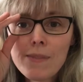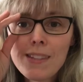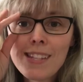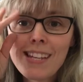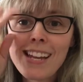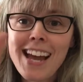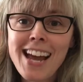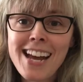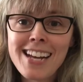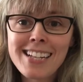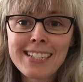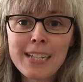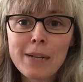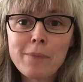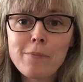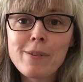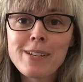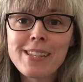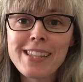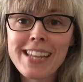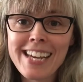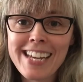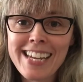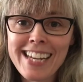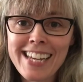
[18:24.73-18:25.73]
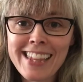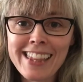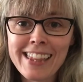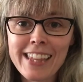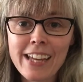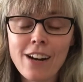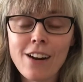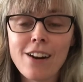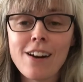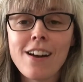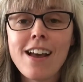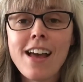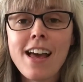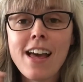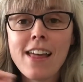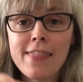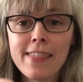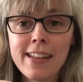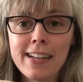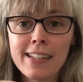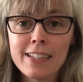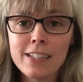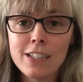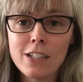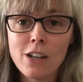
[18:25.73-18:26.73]
Except when they get there,
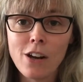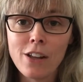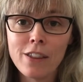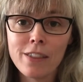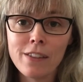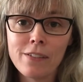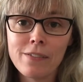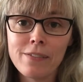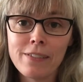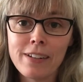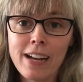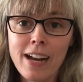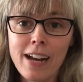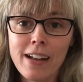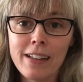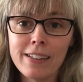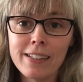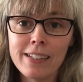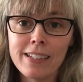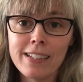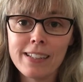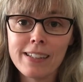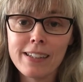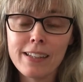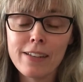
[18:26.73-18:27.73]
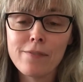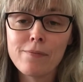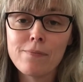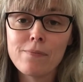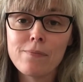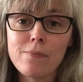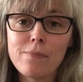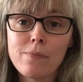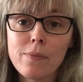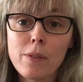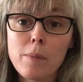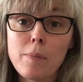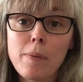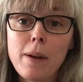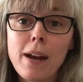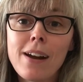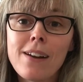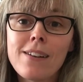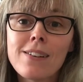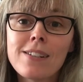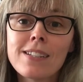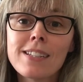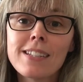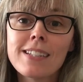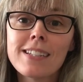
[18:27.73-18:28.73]
that's not the reality. The
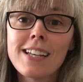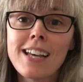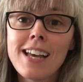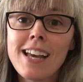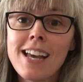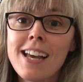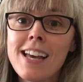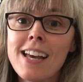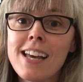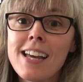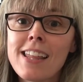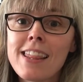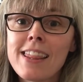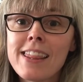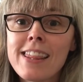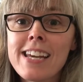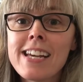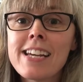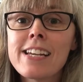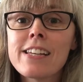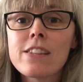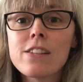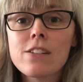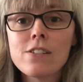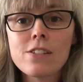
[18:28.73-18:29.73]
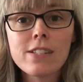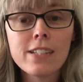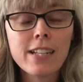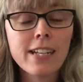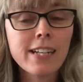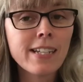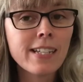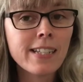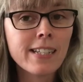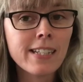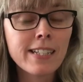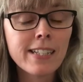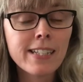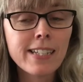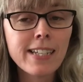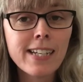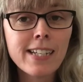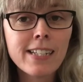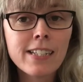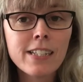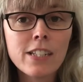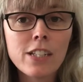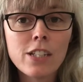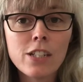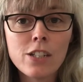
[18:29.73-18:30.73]
parents think they're sending these
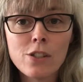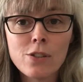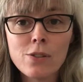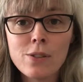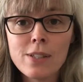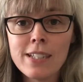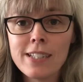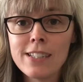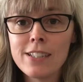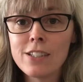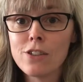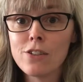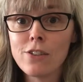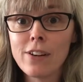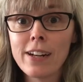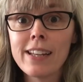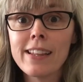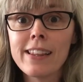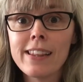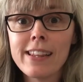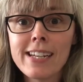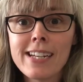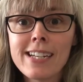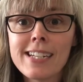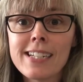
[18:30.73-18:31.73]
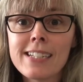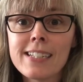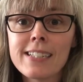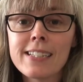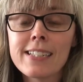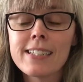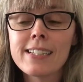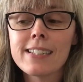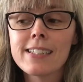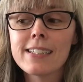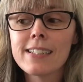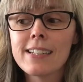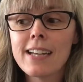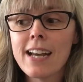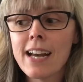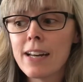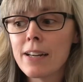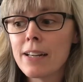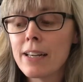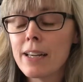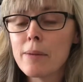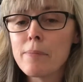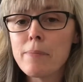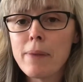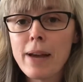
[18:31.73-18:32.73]
kids to do these great things
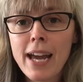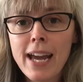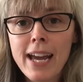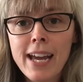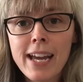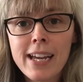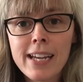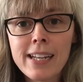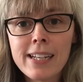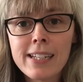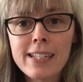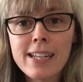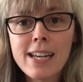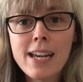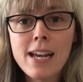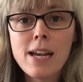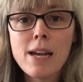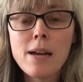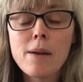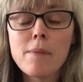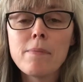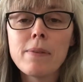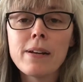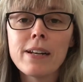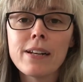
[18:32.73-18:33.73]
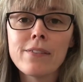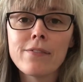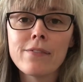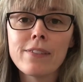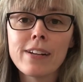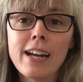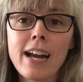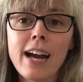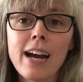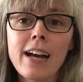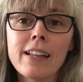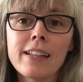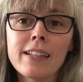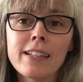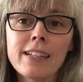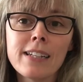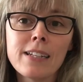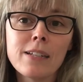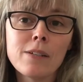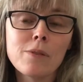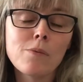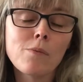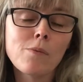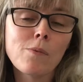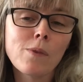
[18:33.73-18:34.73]
and get paid, but in
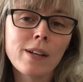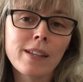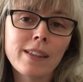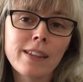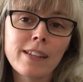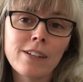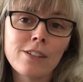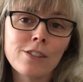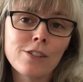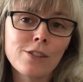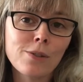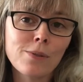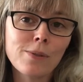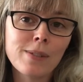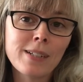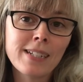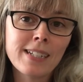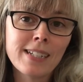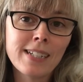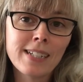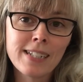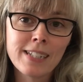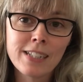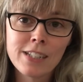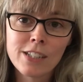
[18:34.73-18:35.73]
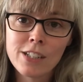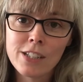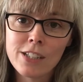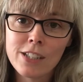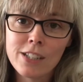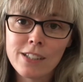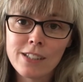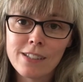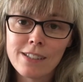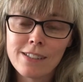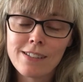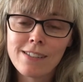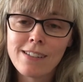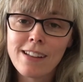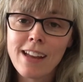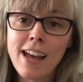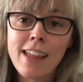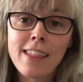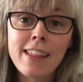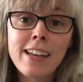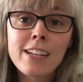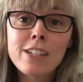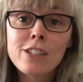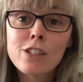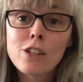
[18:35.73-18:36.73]
reality, what they're doing is,
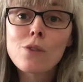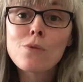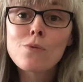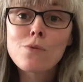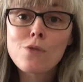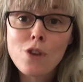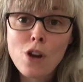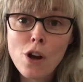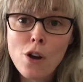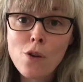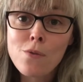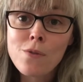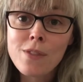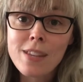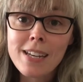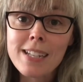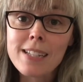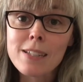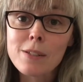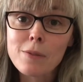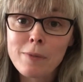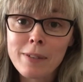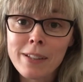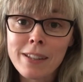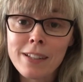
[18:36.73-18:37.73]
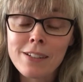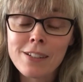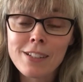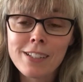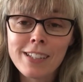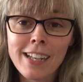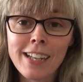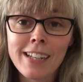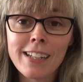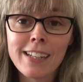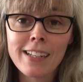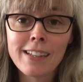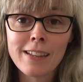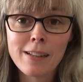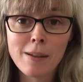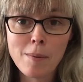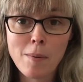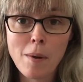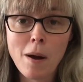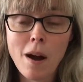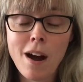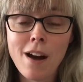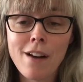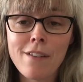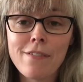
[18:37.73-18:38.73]
and they don't know this when they're sending
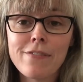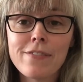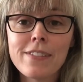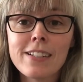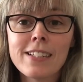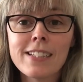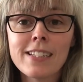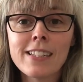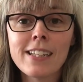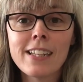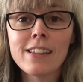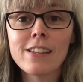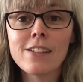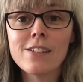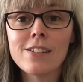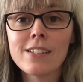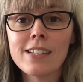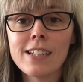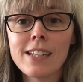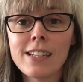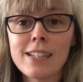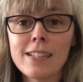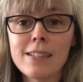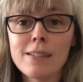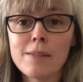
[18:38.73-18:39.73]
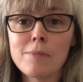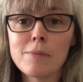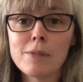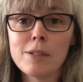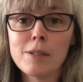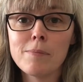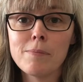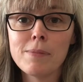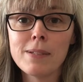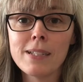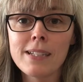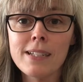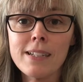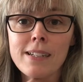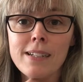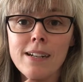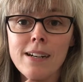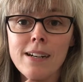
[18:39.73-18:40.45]
them off, is that they're sending them to be